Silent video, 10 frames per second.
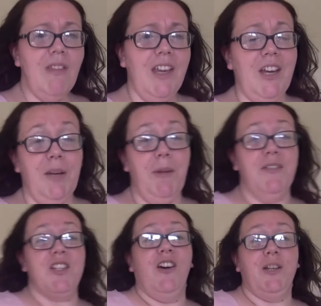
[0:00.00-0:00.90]
Yeah, you
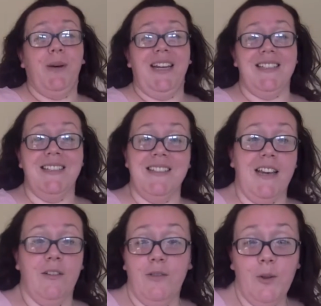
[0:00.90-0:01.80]
move sideways
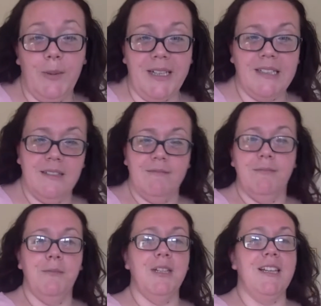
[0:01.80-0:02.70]
instead of forward.
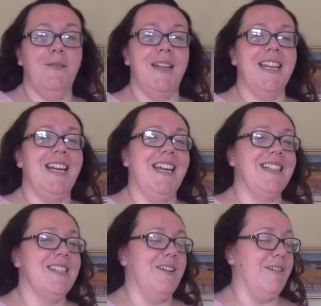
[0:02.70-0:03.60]
We'll deal with that
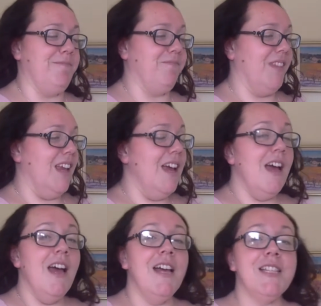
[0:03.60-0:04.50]
next time.
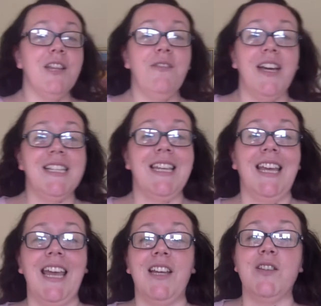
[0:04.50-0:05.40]
So the first thing
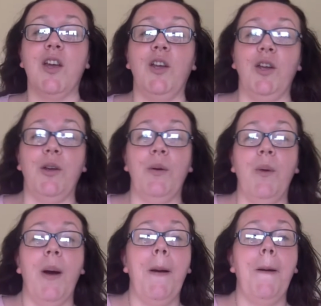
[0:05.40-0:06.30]
is you
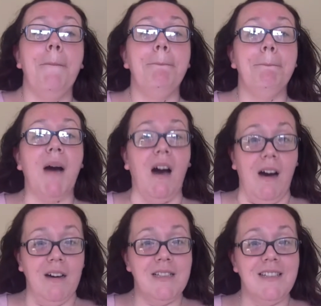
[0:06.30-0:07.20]

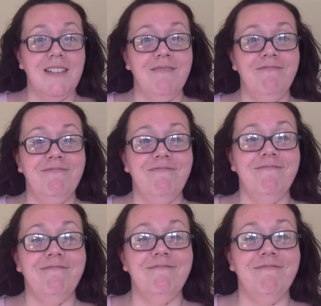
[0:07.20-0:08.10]
ask.
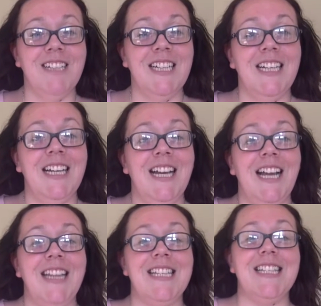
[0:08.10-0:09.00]

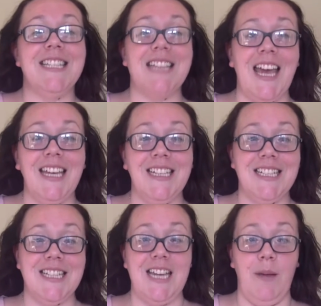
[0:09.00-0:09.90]
The second
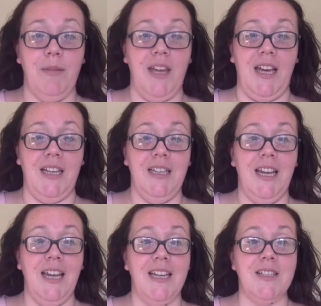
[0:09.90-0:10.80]
step then
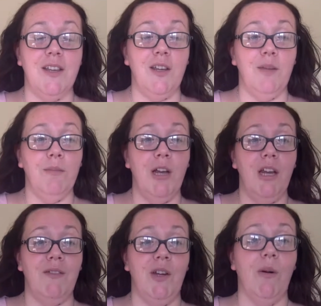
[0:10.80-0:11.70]
is that you
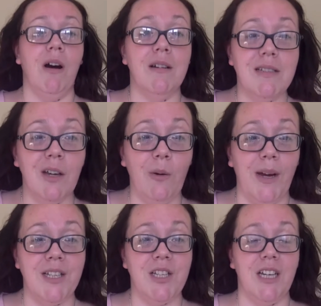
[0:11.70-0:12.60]
move. You ask a
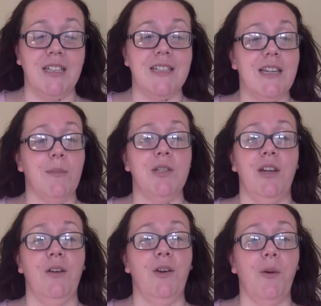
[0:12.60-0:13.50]
question. Step 2,
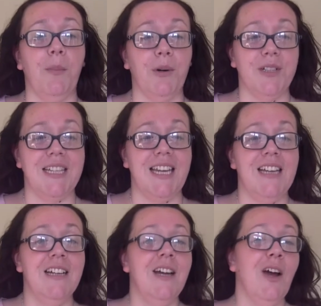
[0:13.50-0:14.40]
your body
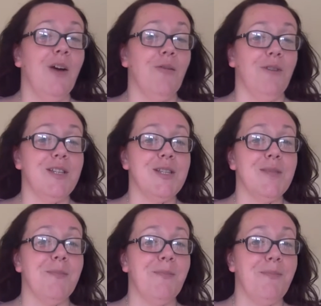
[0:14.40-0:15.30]

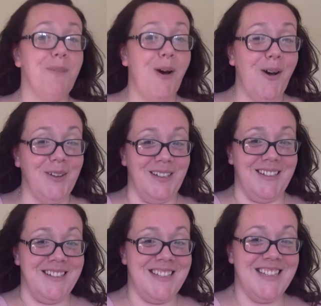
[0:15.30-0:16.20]

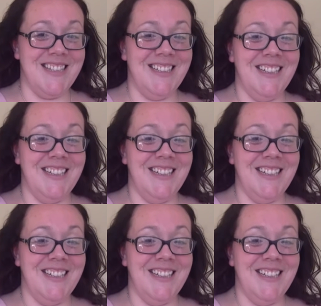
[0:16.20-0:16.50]
responds.